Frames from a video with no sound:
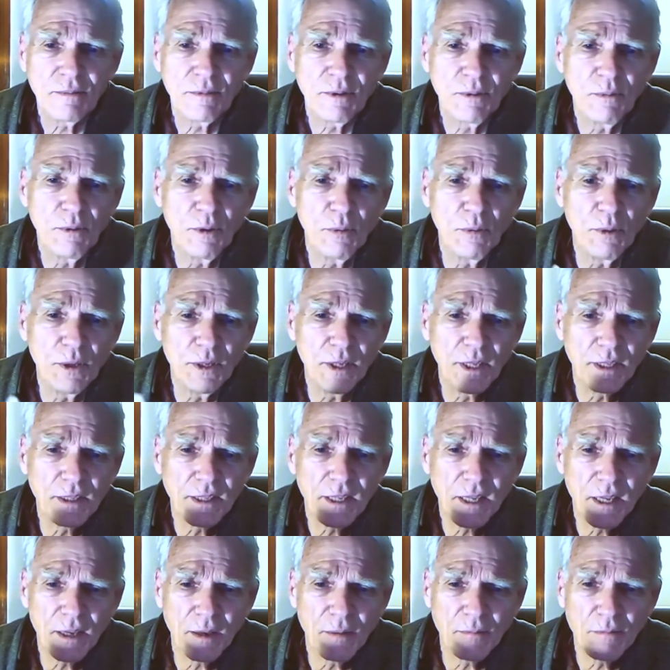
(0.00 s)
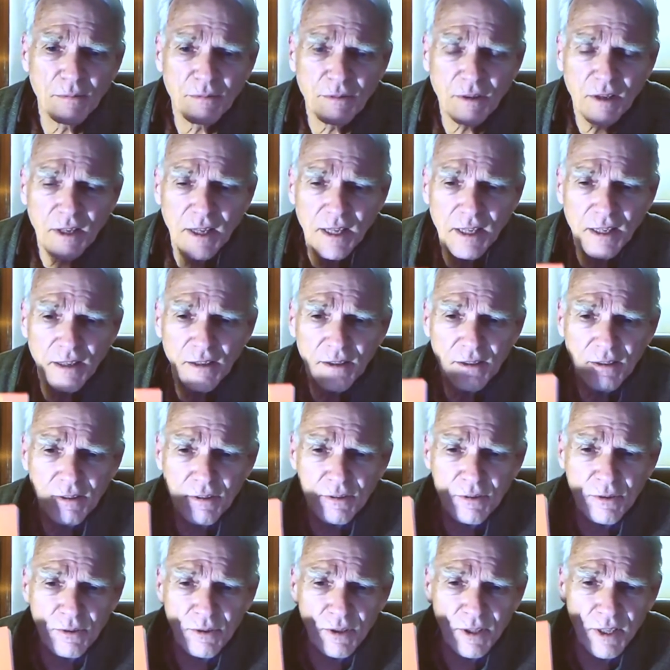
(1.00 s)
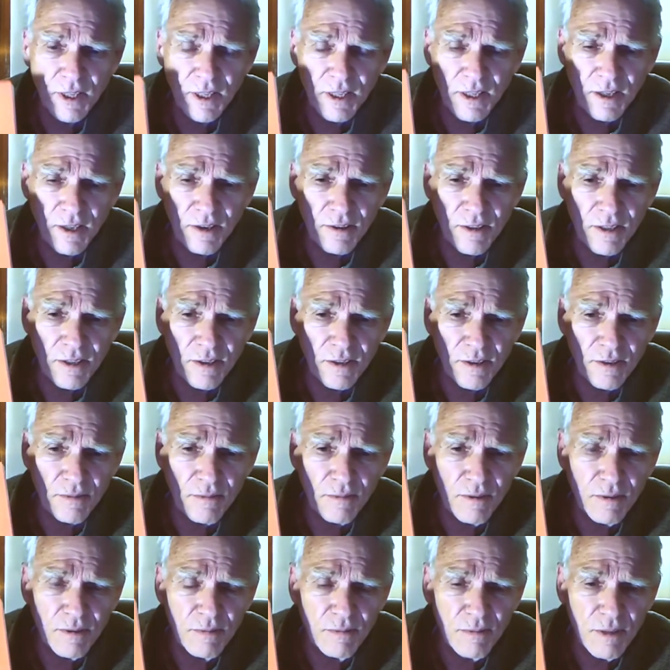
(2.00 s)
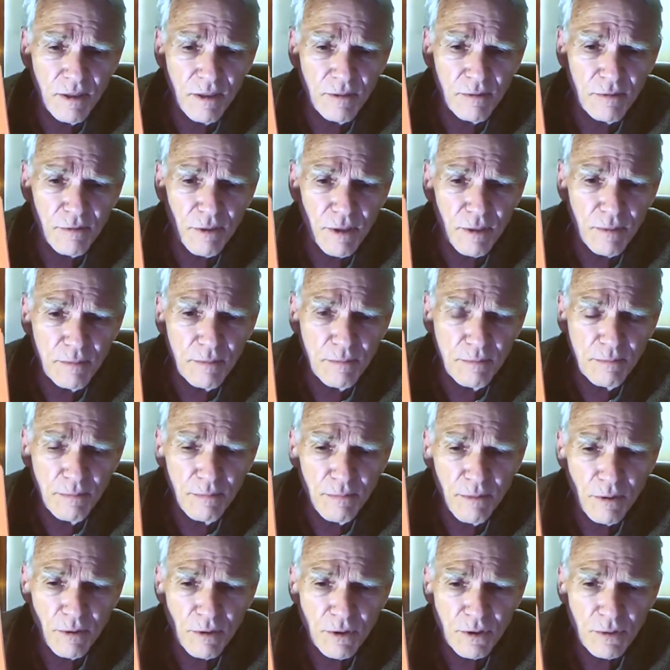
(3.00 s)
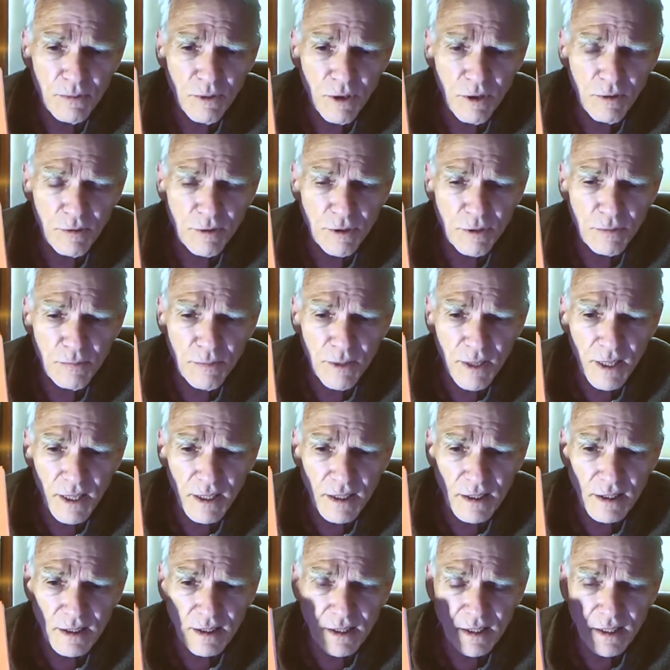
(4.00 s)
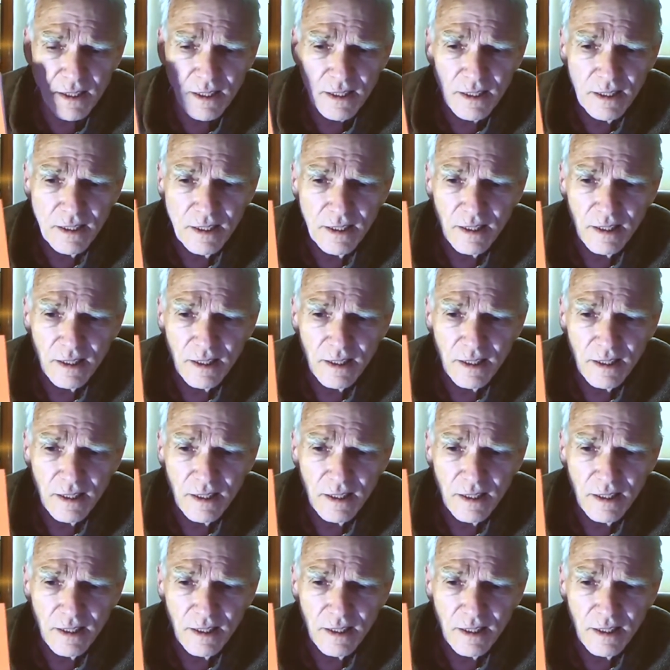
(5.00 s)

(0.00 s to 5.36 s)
from the moment it came flying through the air into my front post office box,